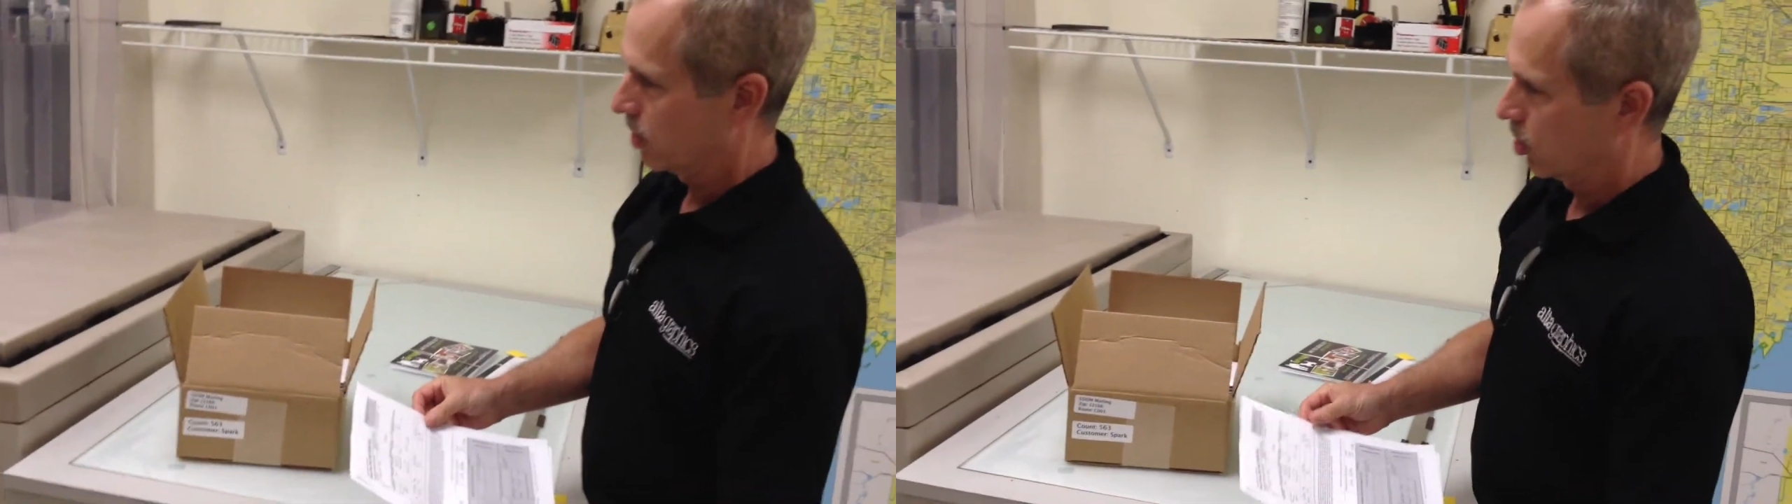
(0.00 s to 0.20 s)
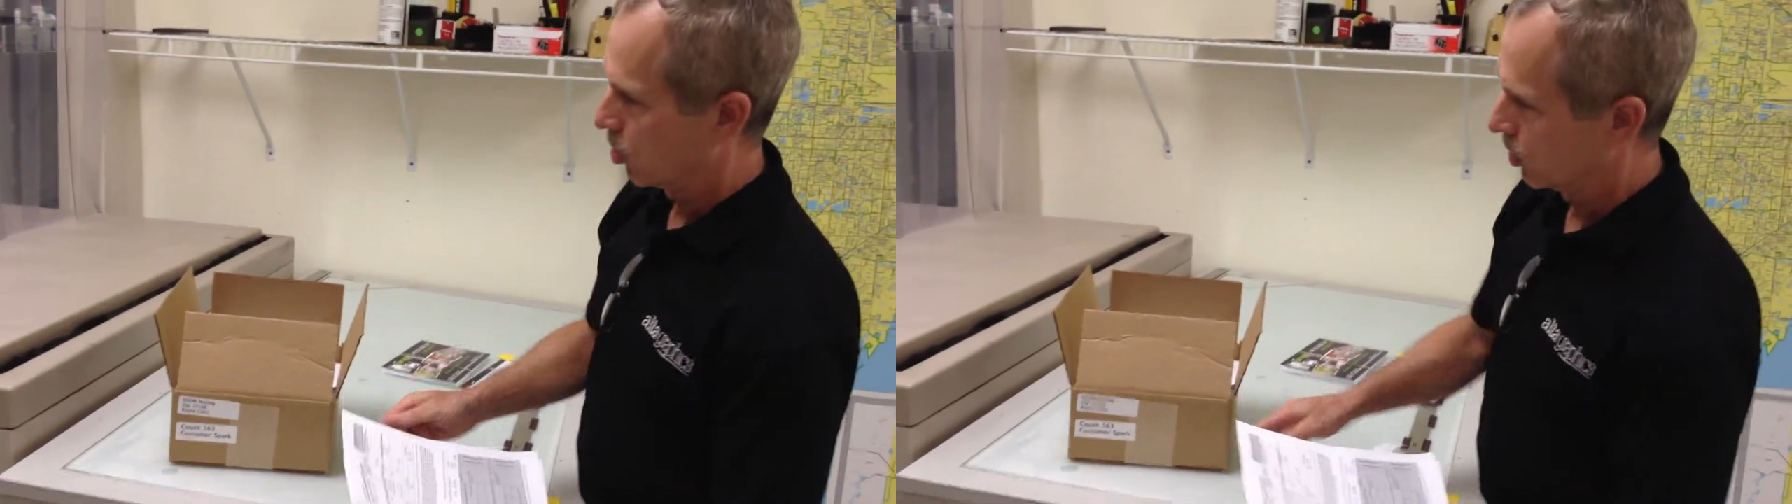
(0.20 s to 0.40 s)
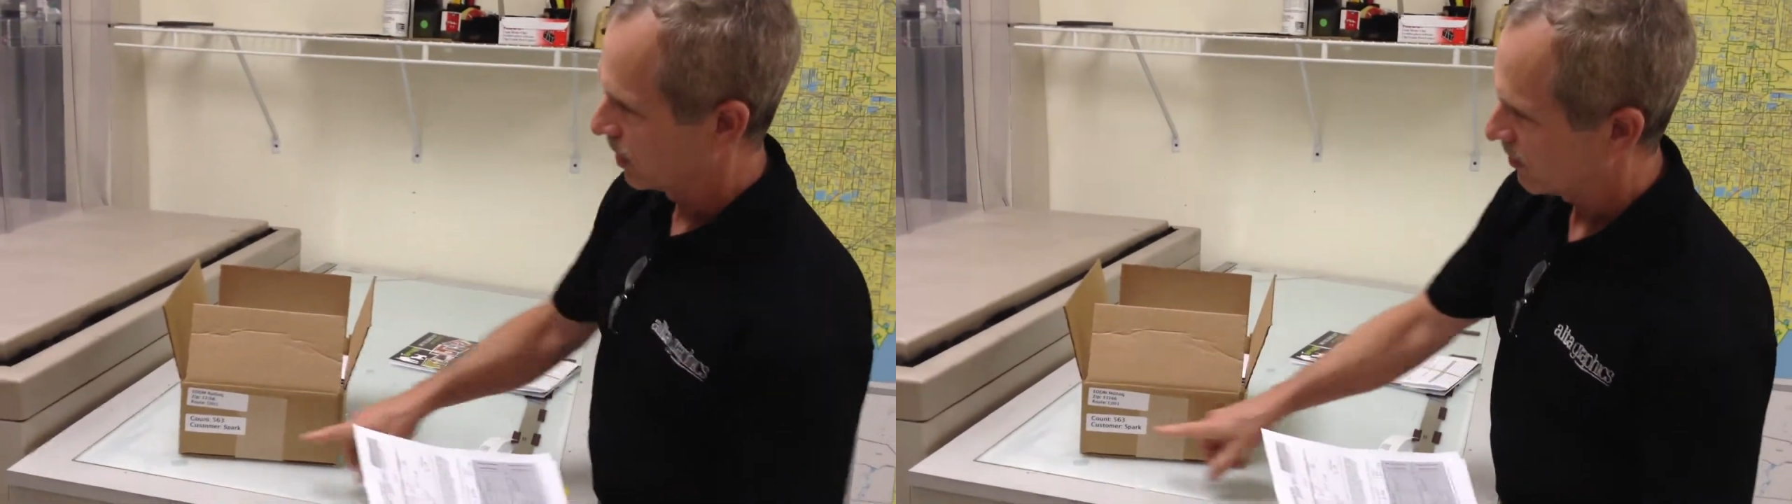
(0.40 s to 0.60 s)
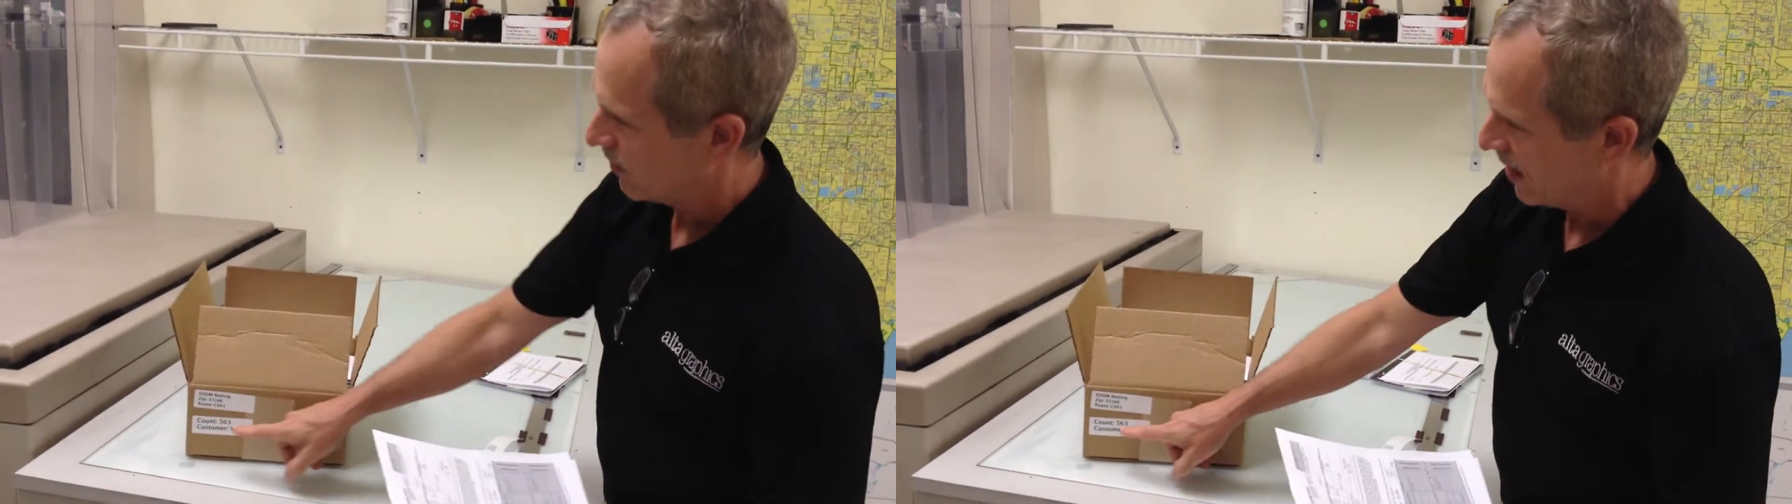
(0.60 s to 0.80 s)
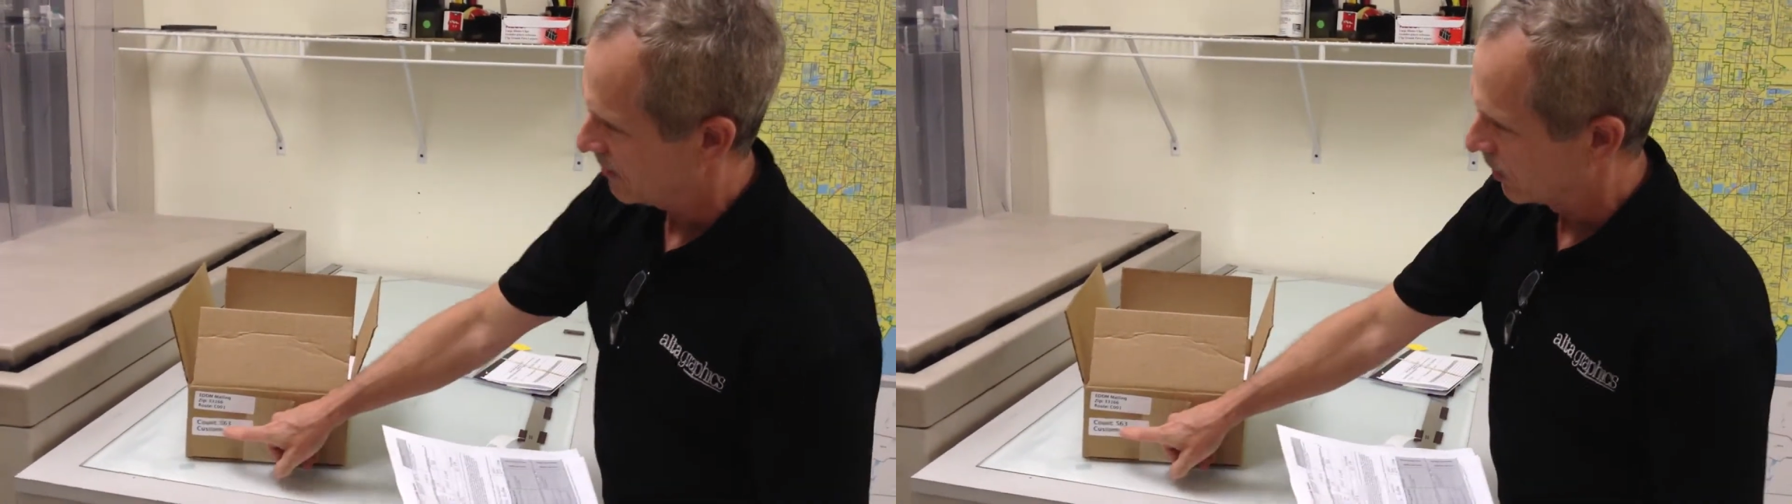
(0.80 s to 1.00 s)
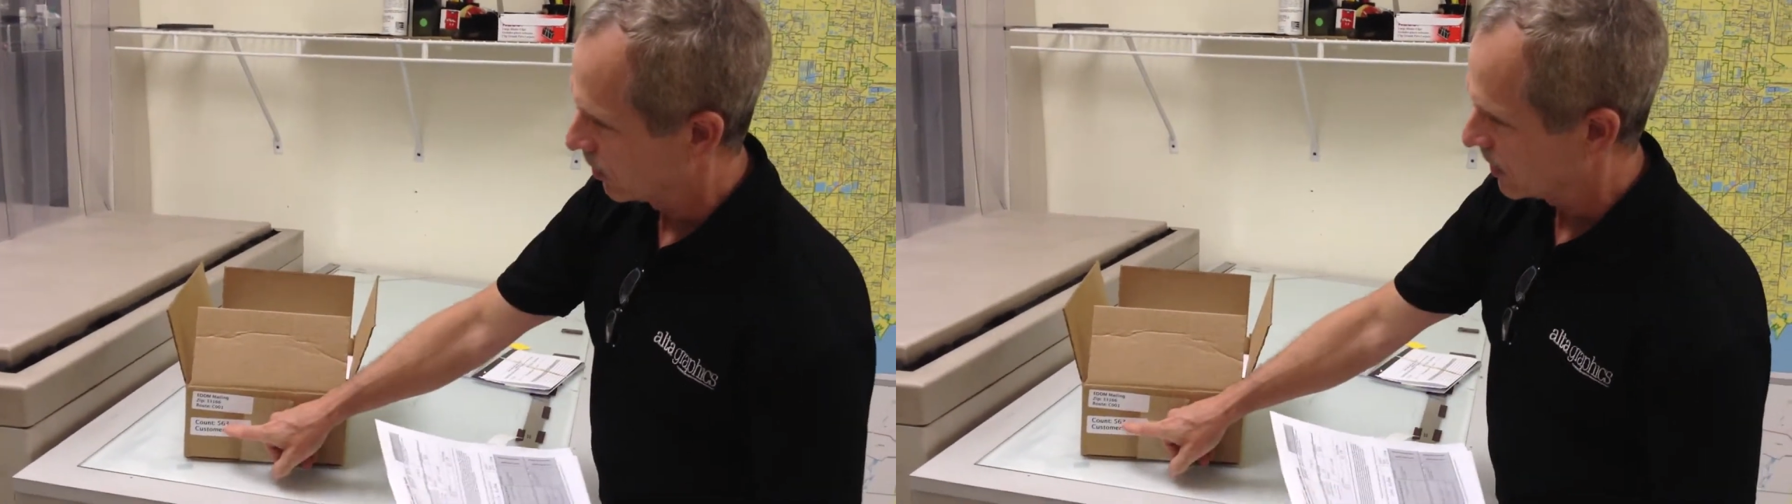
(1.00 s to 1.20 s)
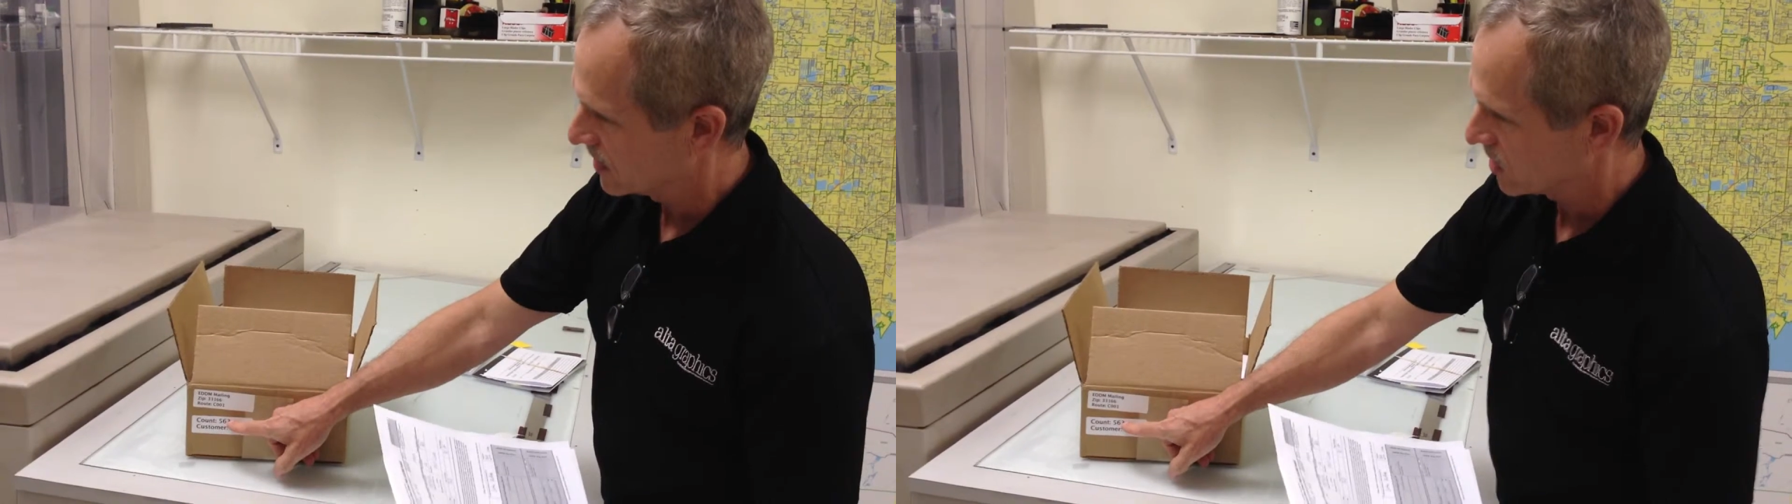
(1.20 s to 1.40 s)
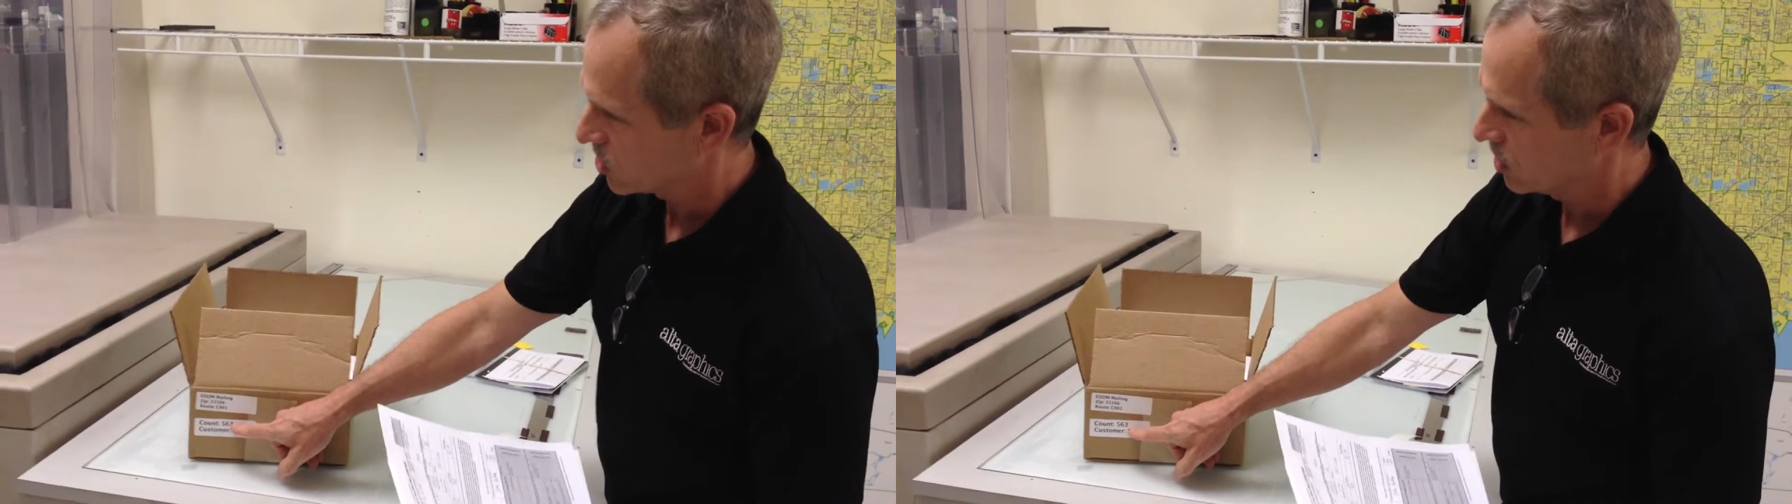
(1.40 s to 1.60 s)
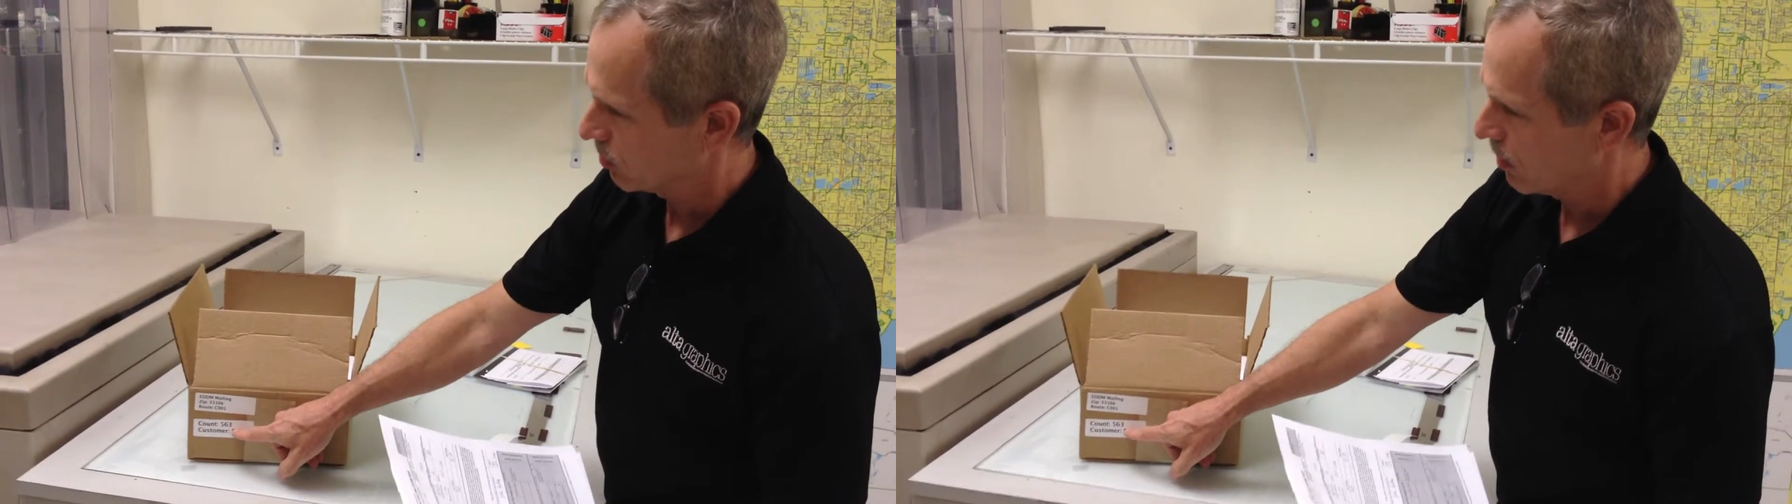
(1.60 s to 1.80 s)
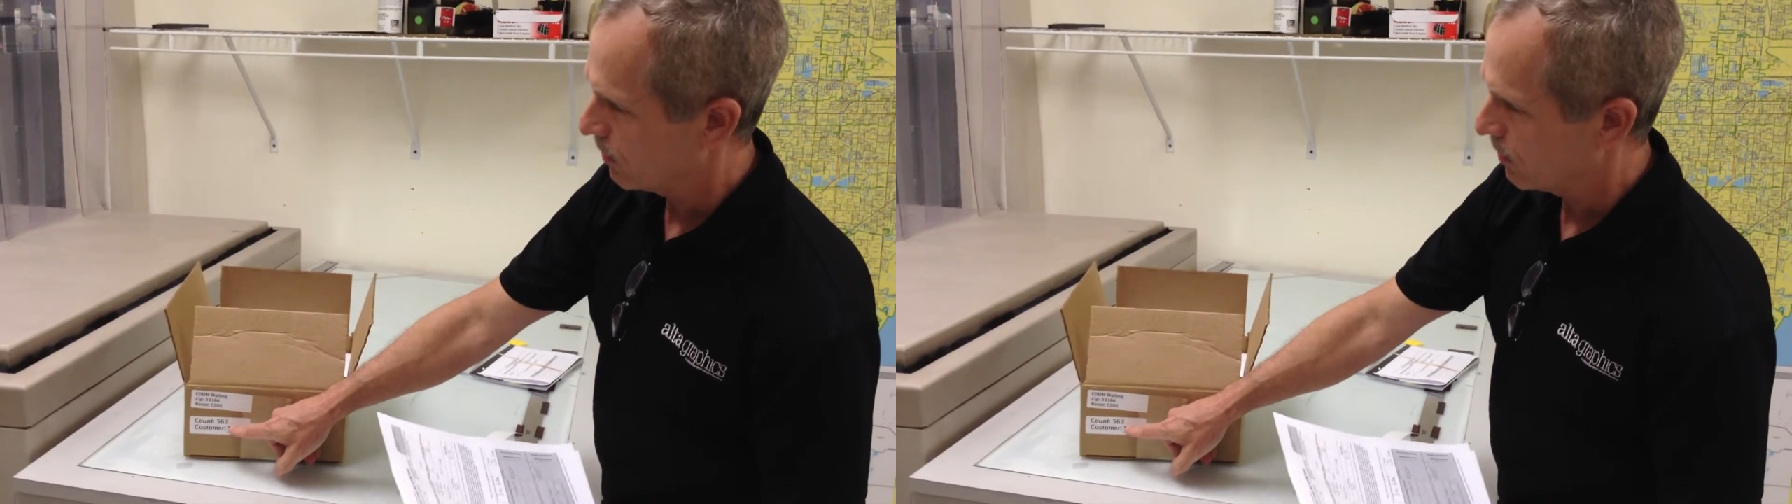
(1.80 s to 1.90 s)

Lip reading: There are only 563